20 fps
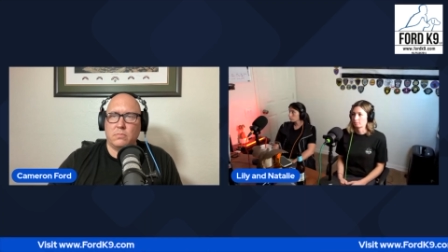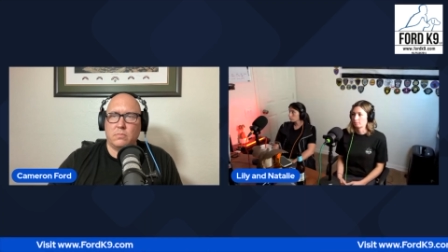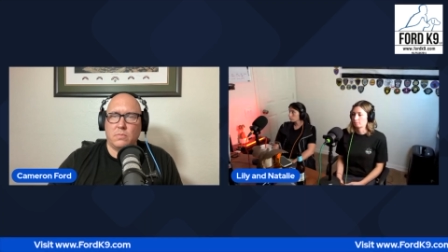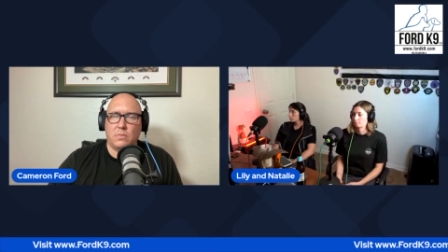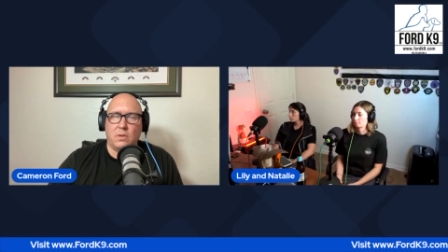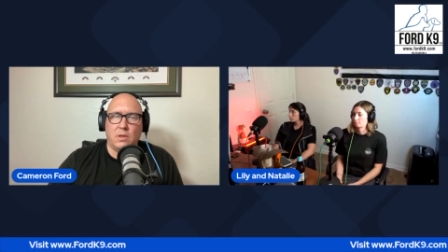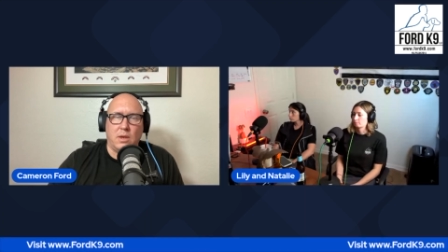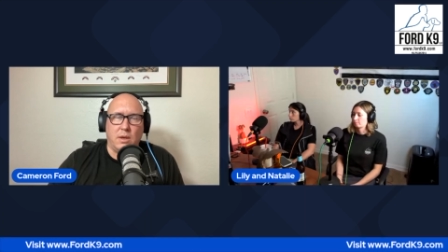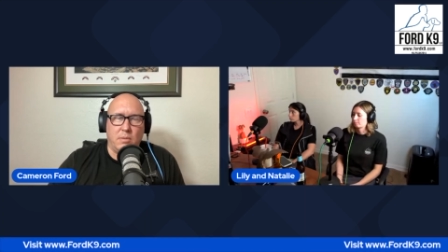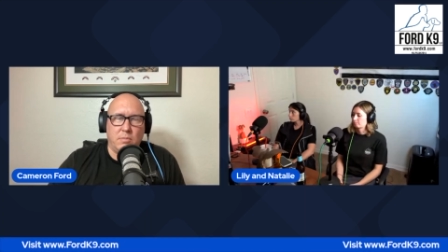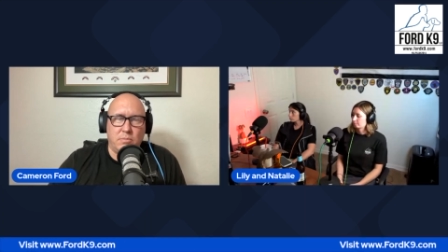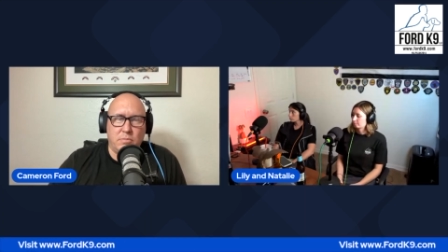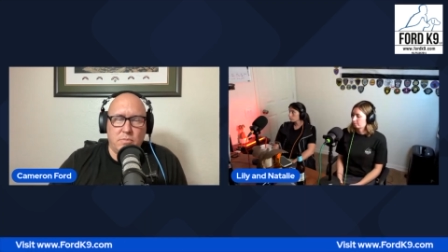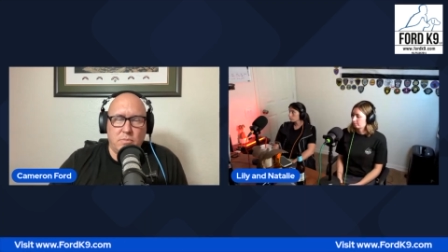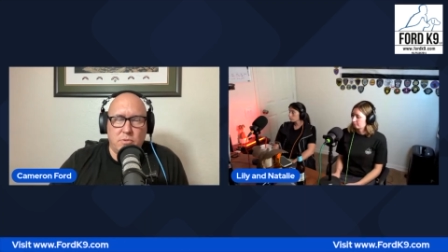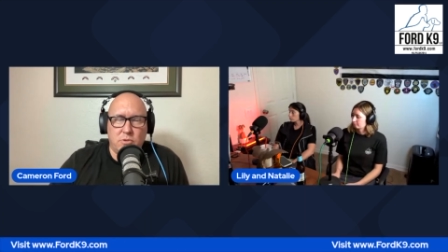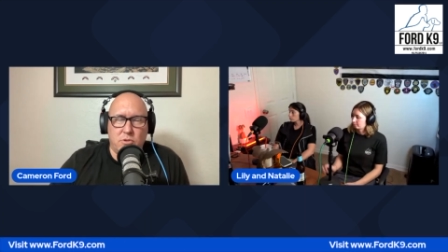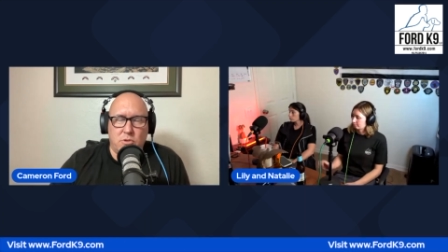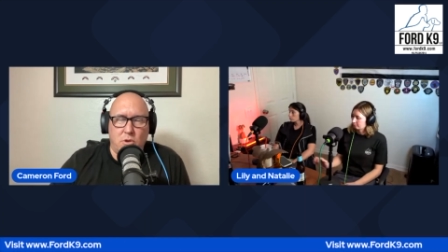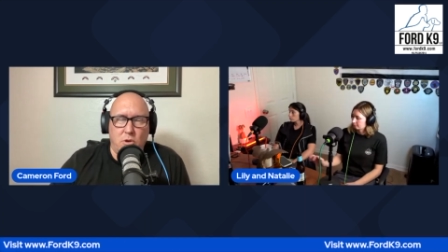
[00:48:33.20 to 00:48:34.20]
Yep.
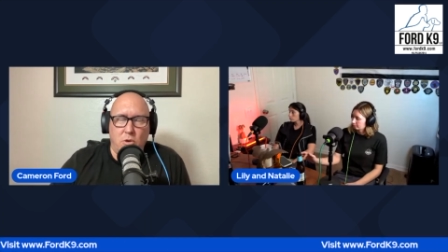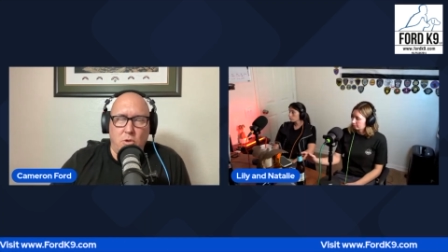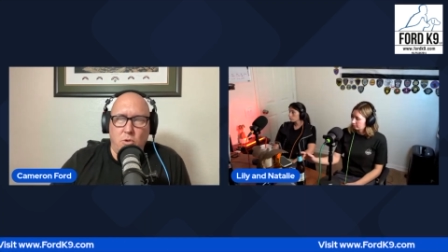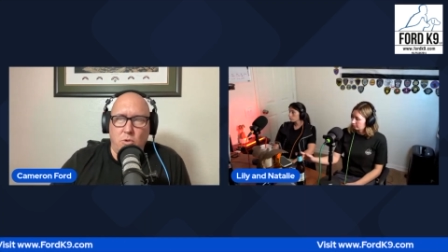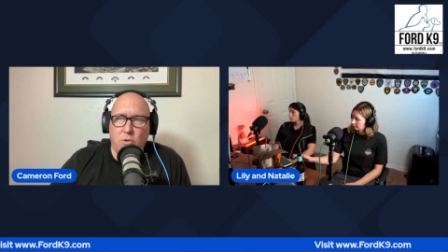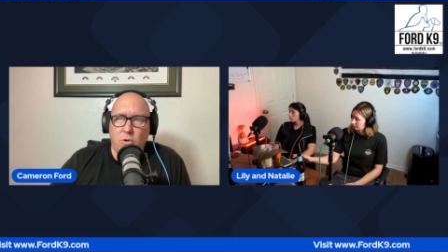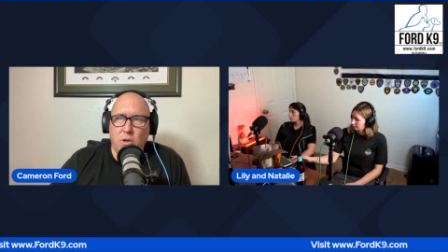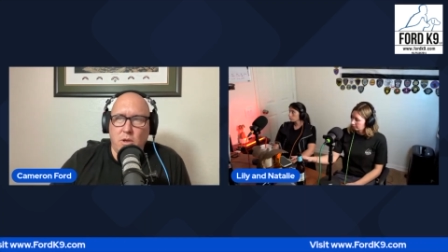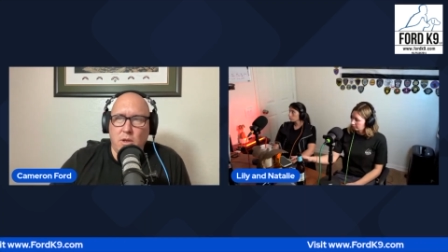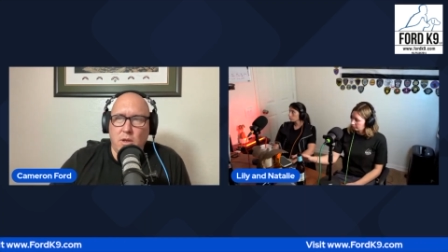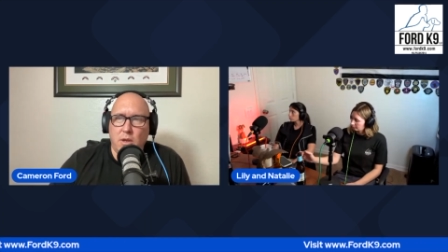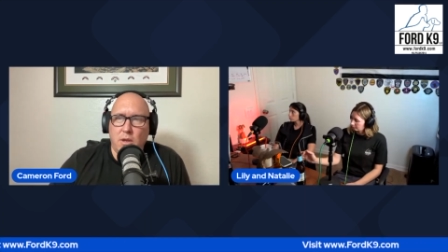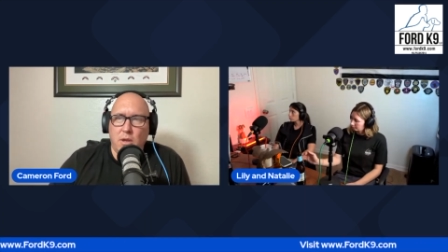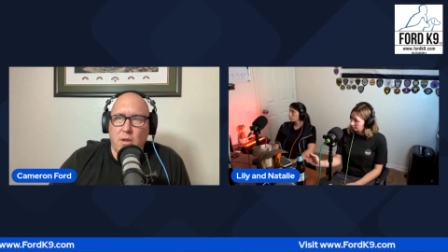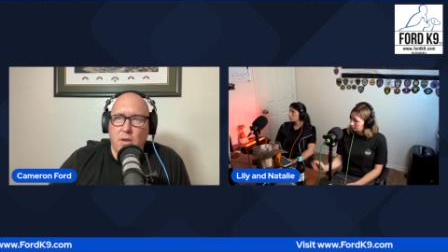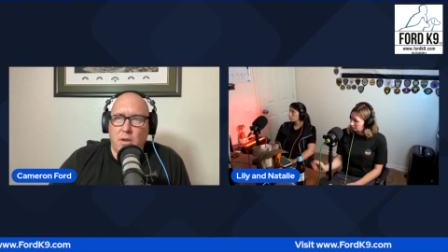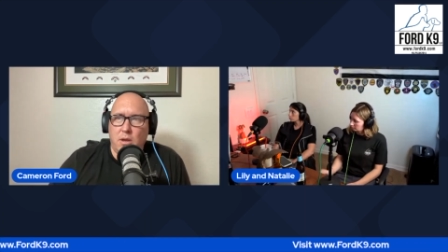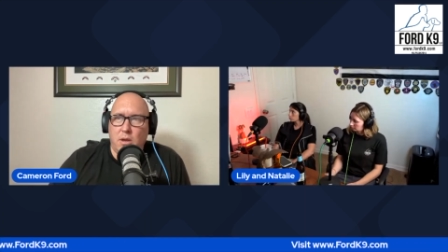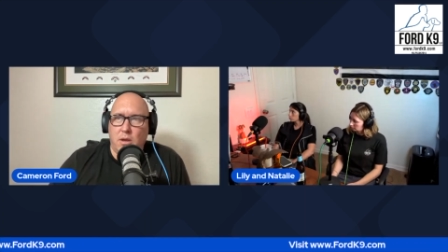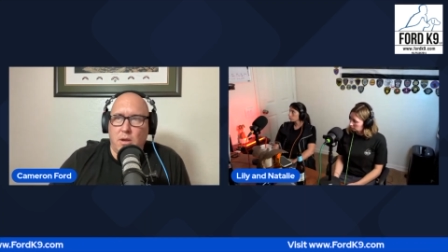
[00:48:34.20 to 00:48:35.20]
So
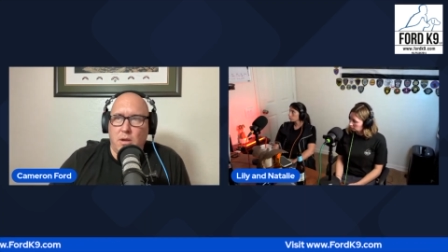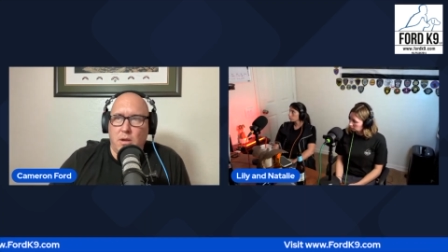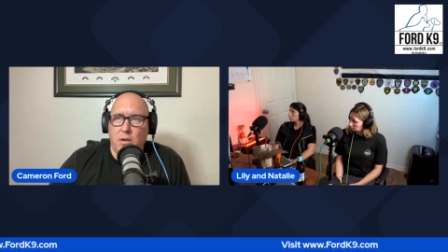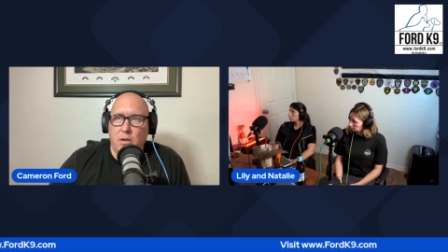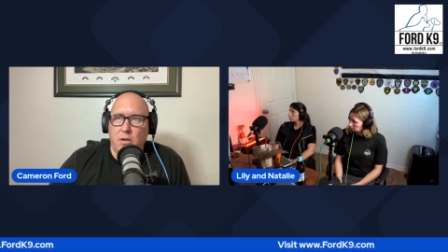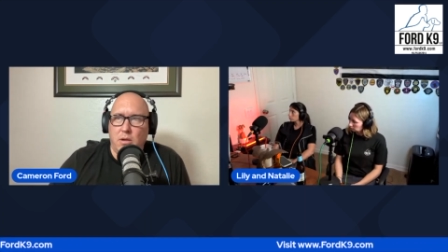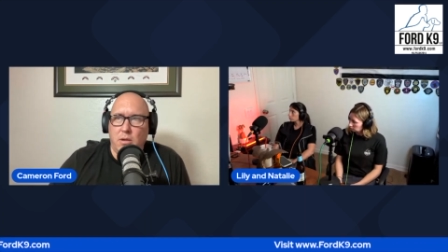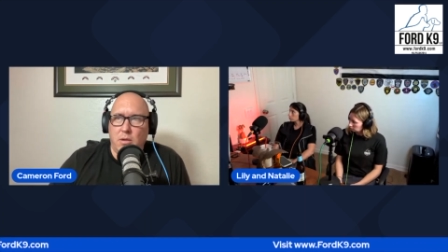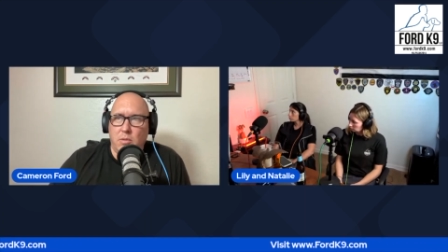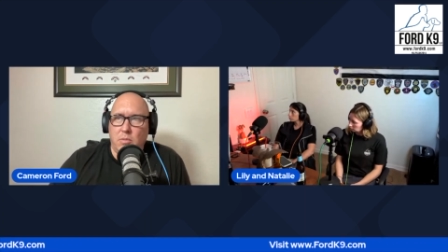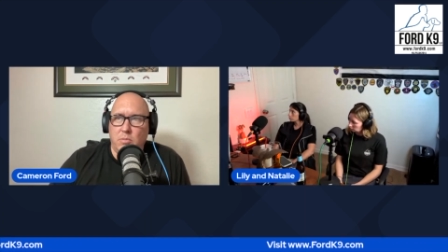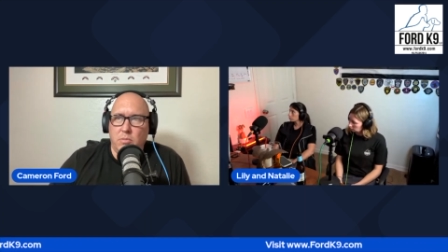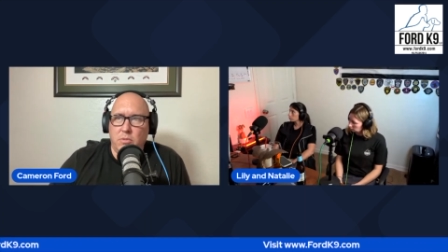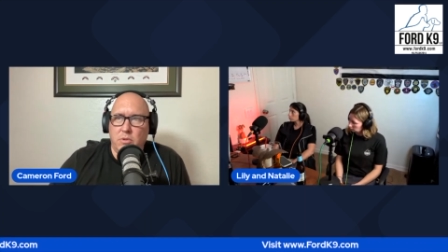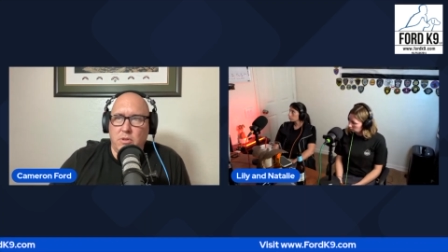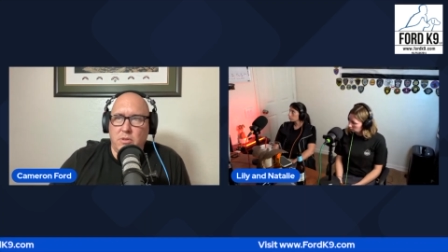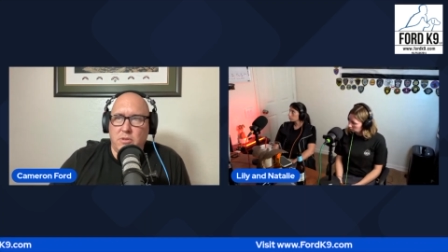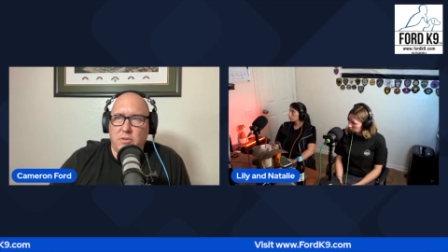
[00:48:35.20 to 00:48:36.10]
let's